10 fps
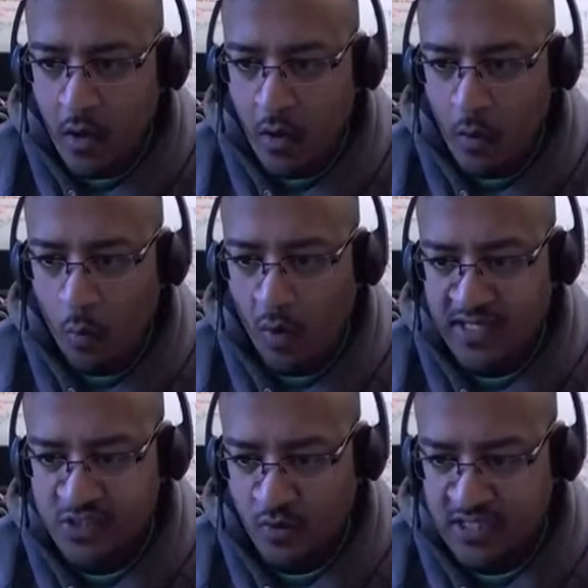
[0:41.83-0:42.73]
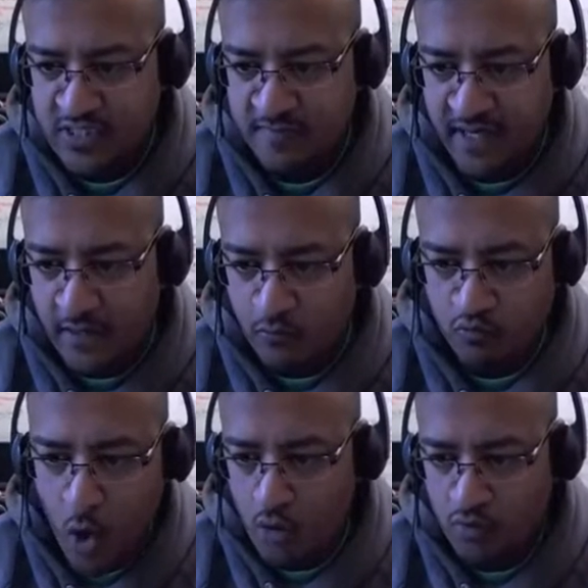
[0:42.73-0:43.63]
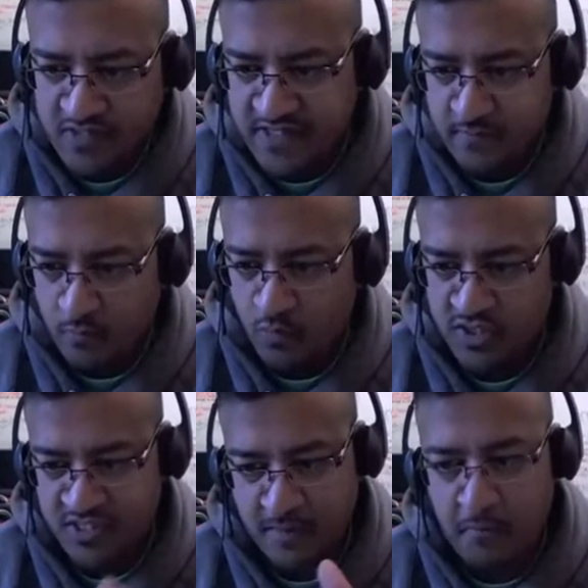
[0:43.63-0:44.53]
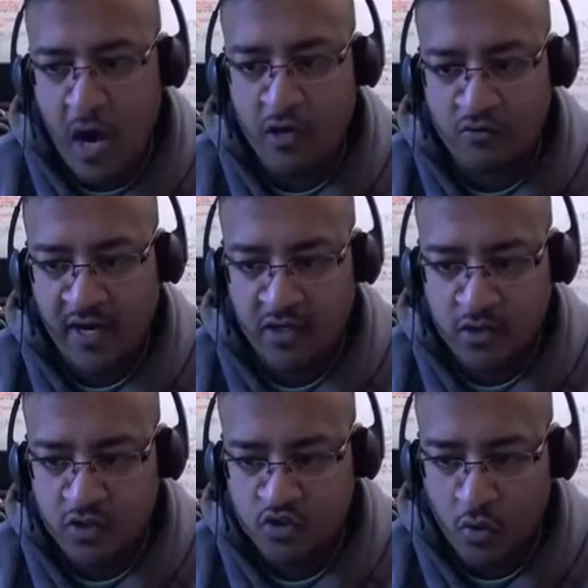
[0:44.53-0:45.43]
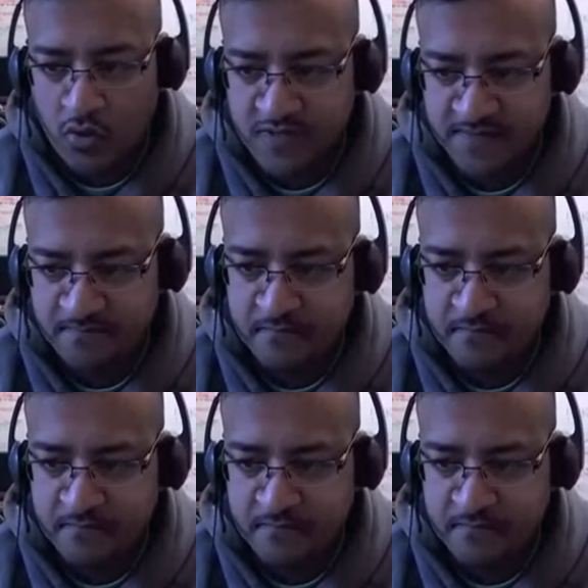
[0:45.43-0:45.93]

One is going to be rows, which is the moderator controls.